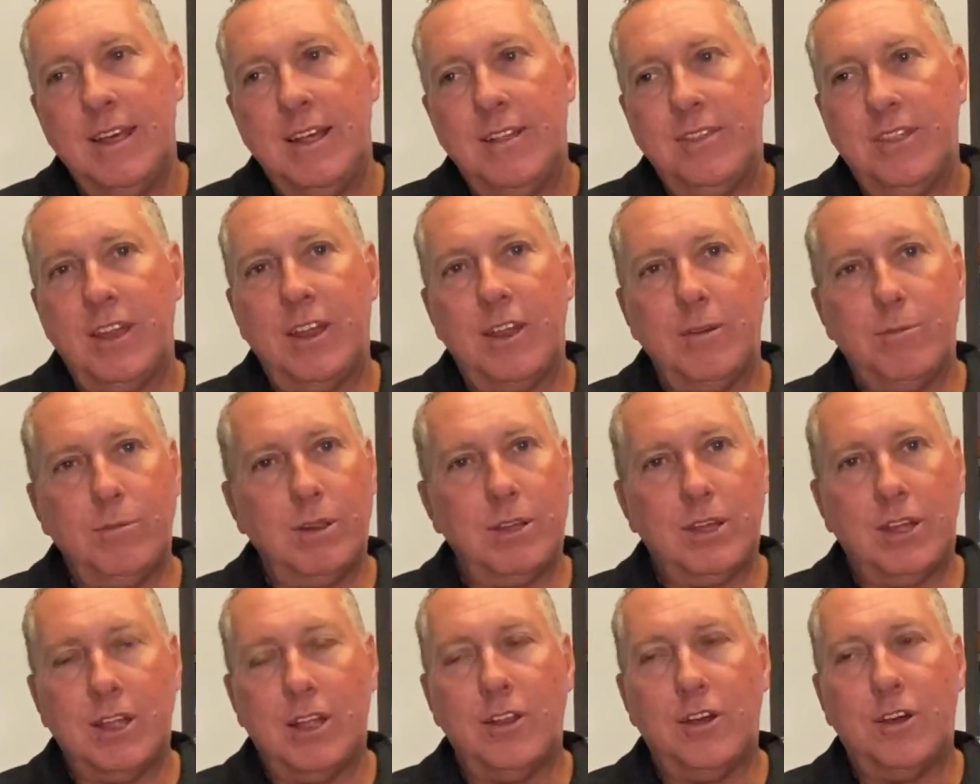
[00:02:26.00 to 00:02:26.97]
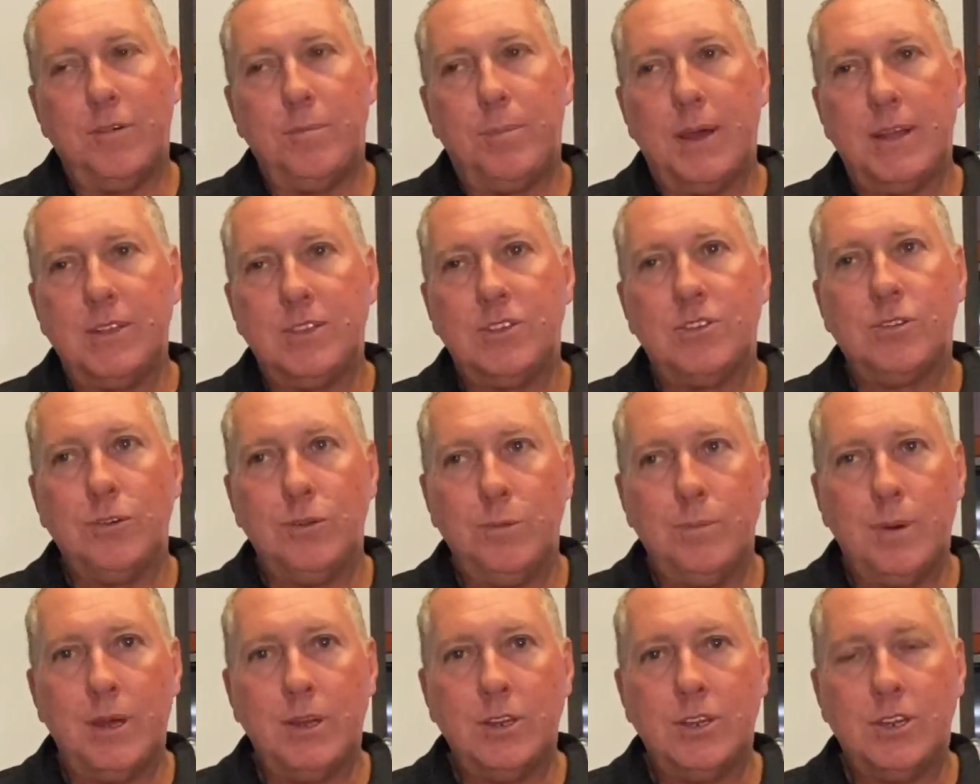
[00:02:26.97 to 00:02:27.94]
They don't really go to live baits too
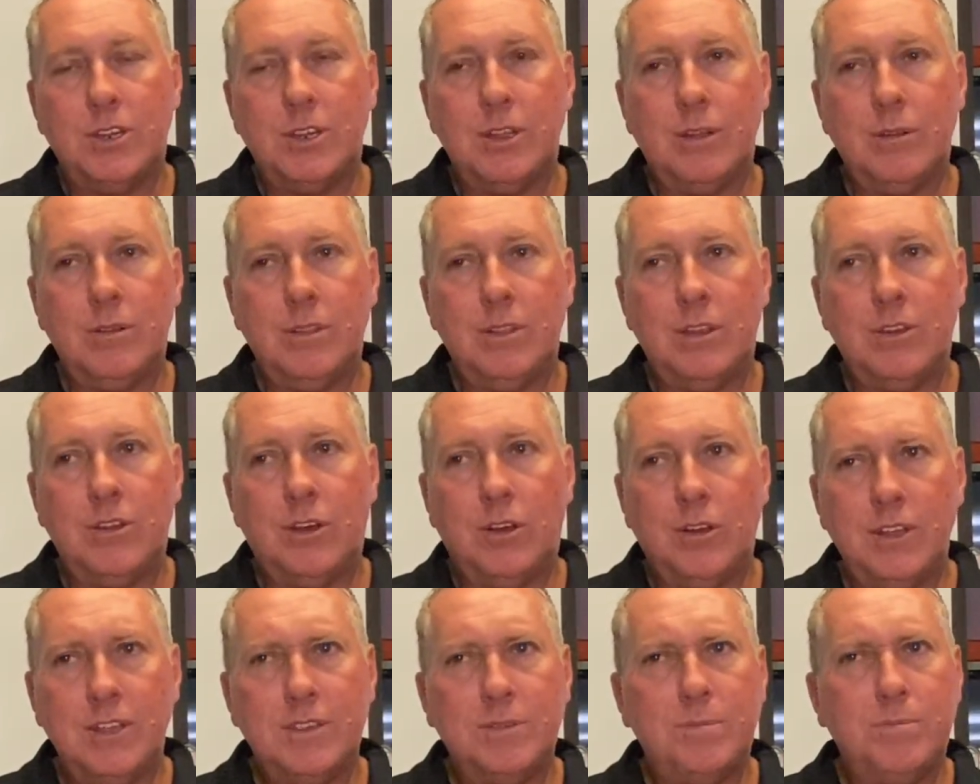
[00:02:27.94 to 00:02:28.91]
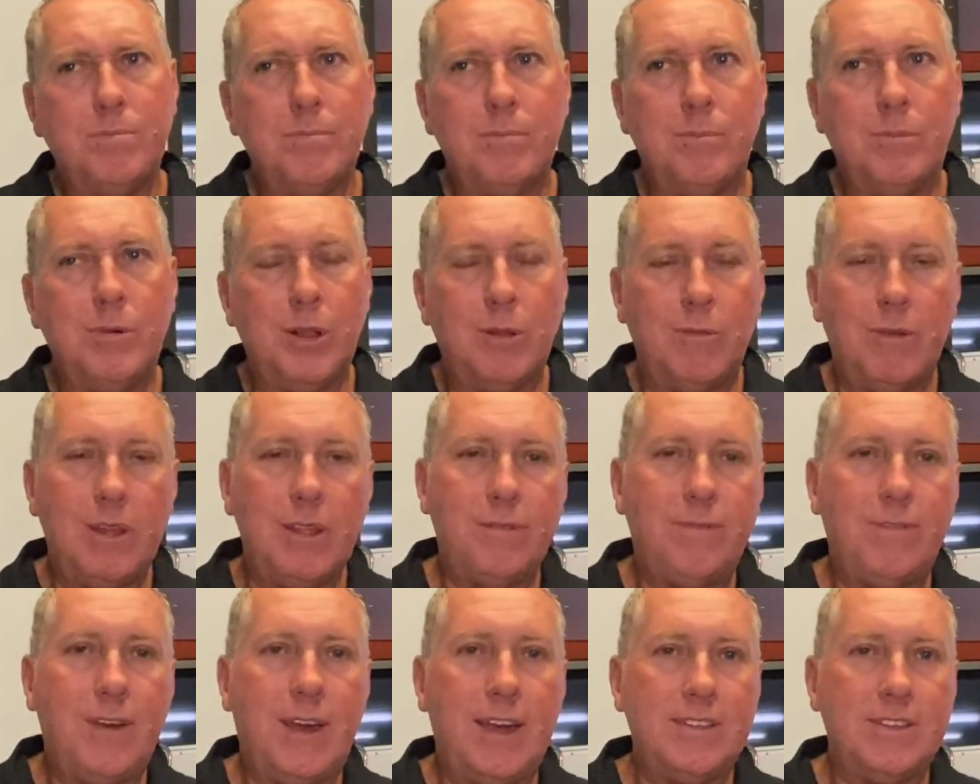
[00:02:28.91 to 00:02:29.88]
much. The dollies will run the
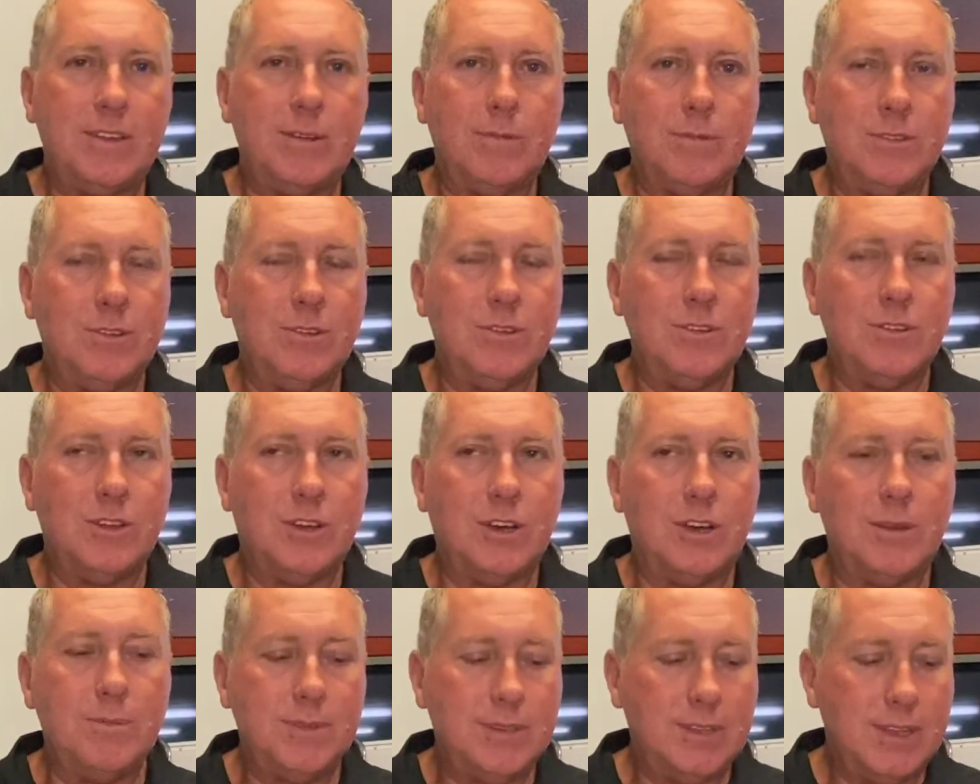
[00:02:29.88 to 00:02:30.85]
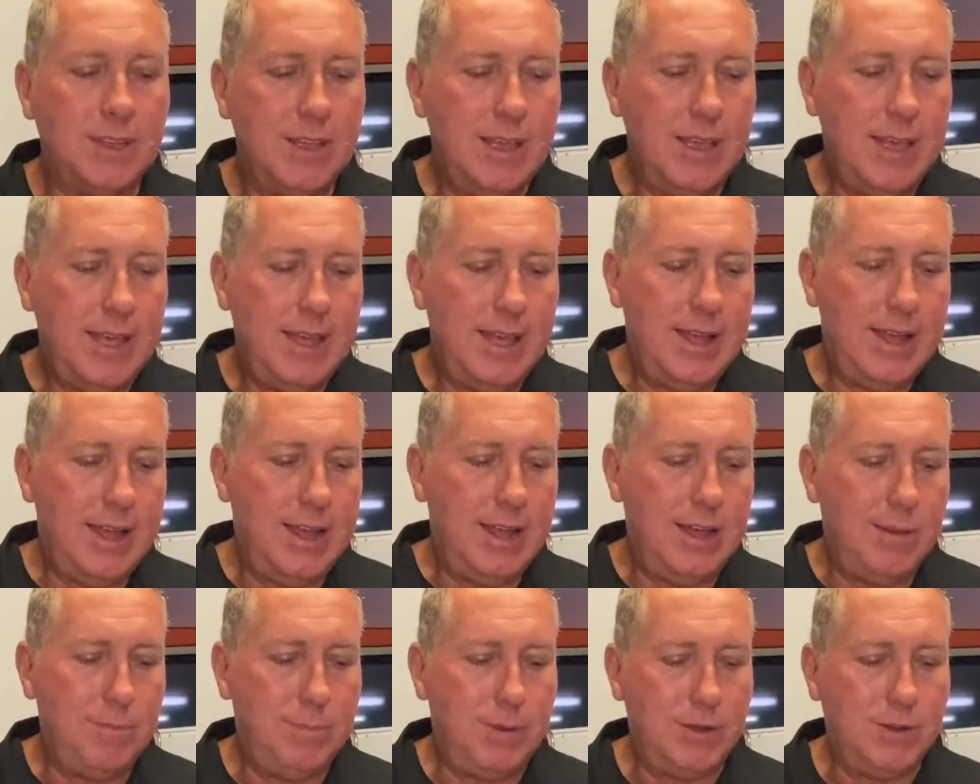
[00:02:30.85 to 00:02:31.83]
fads at certain times.
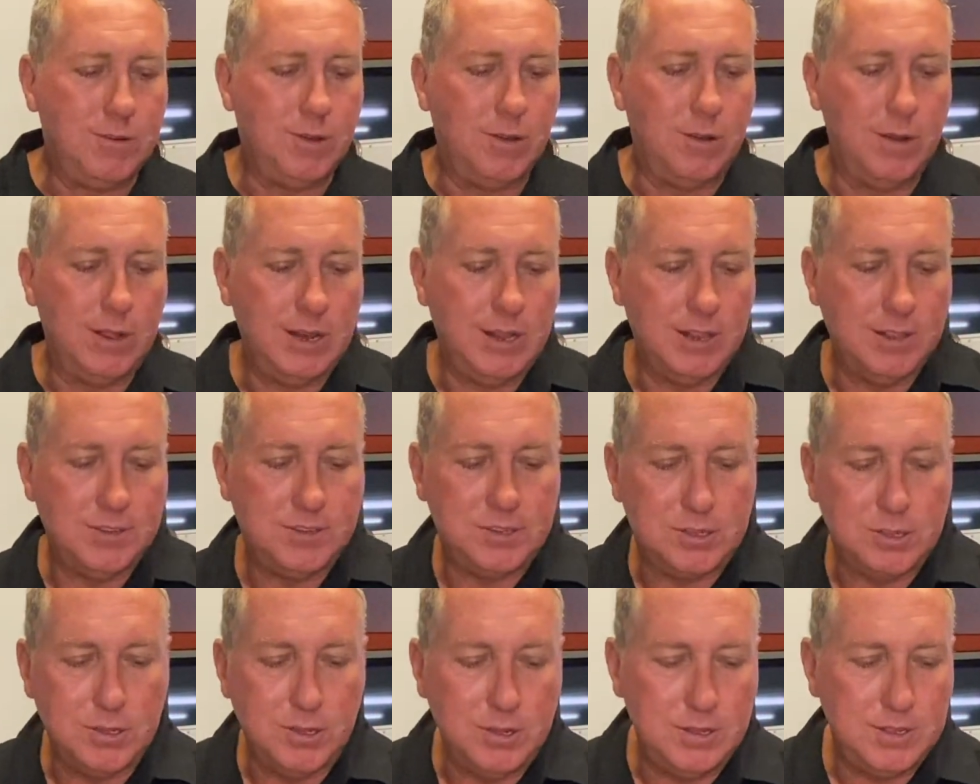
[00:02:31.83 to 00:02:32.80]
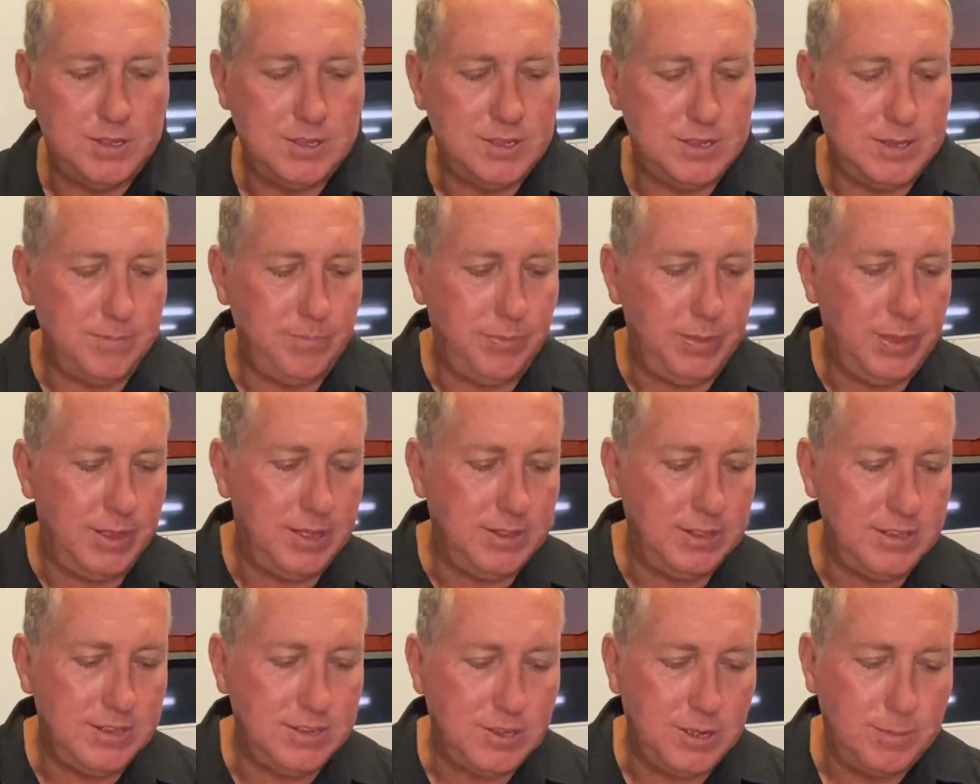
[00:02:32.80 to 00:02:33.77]
But trolling little skirts, like
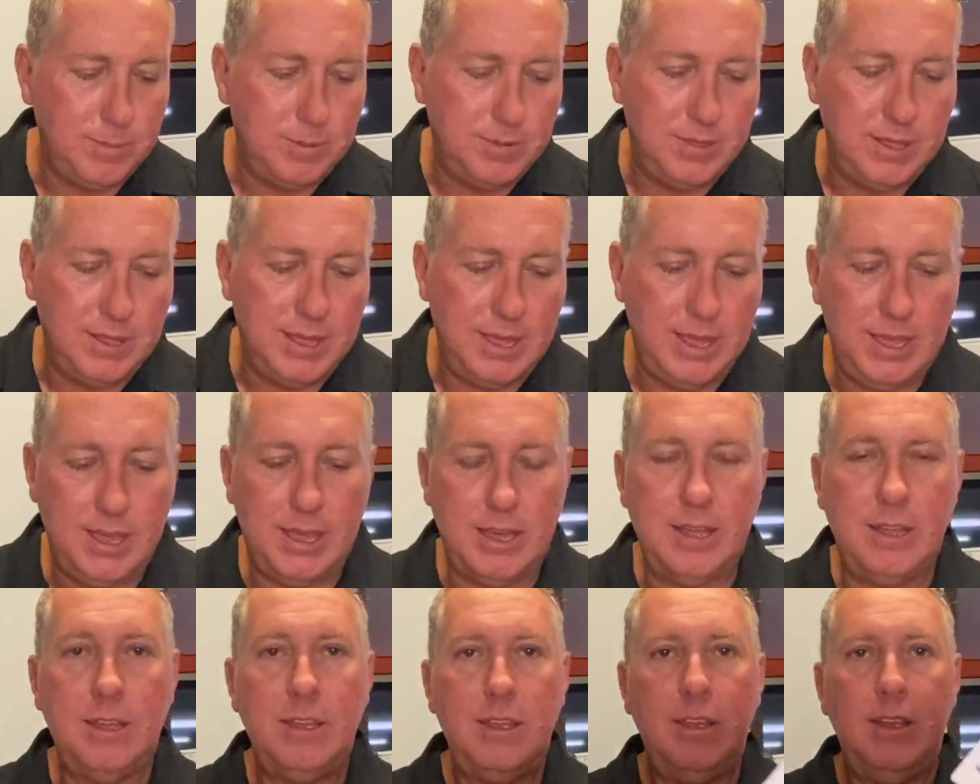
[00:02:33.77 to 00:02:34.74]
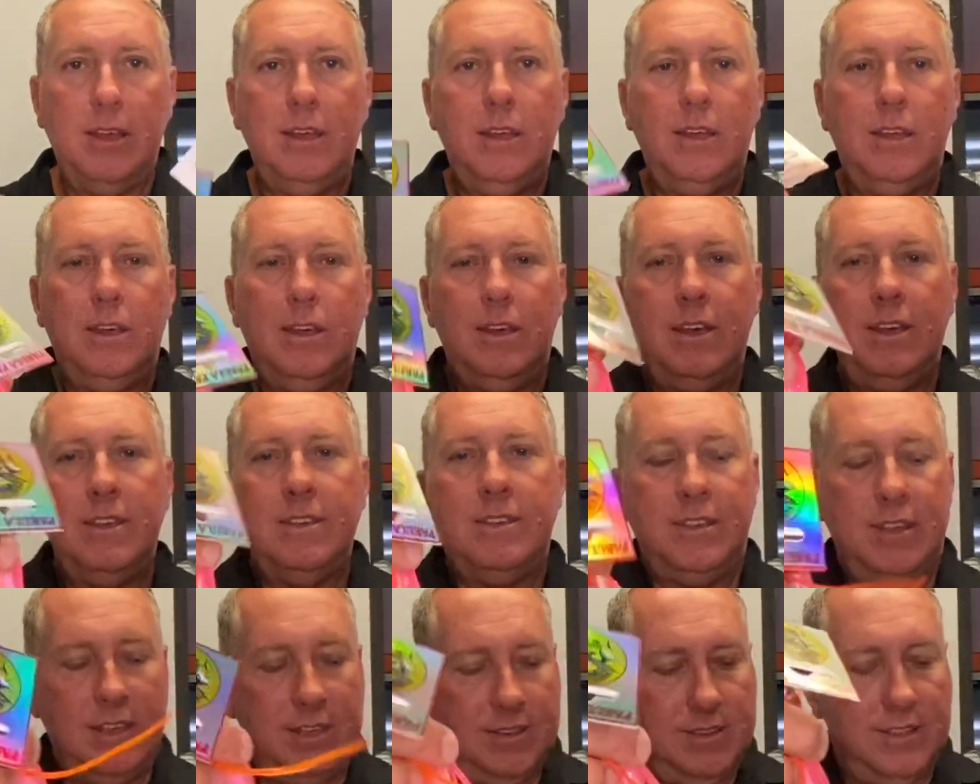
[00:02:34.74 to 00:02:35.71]
this type of thing here,
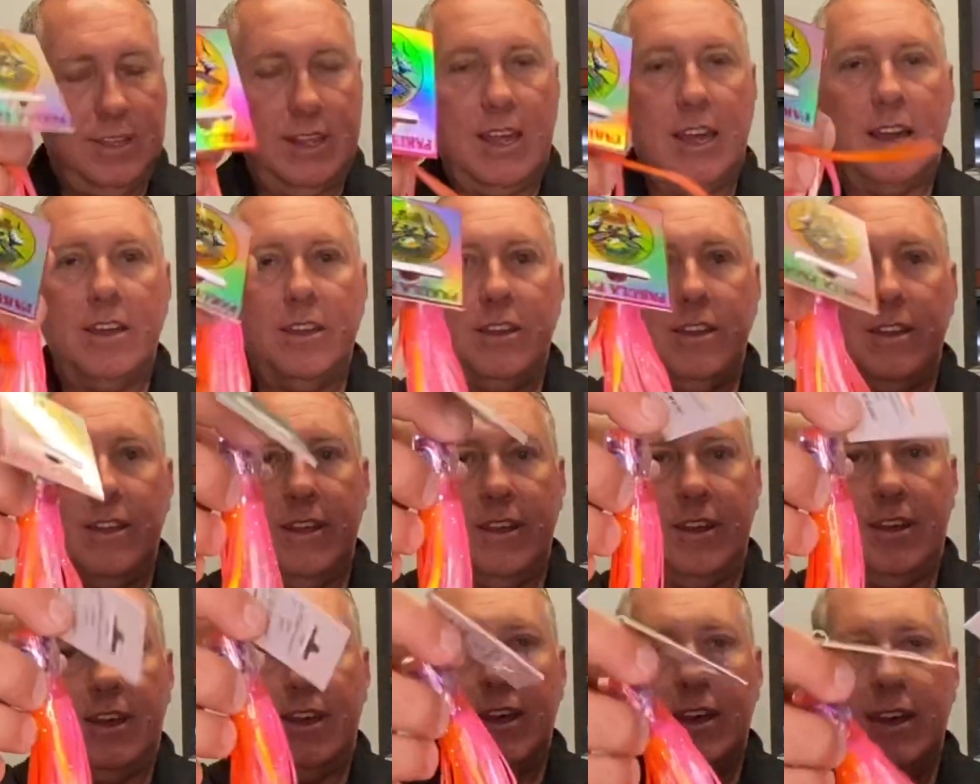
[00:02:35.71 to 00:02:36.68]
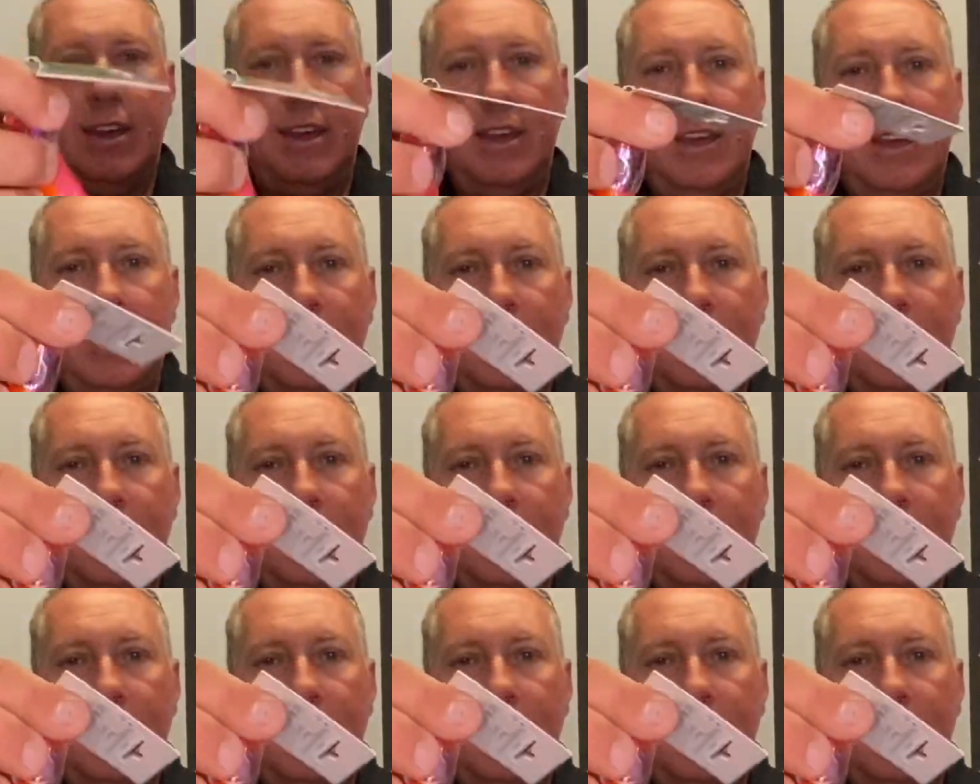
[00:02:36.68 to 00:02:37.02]
is the gun, okay?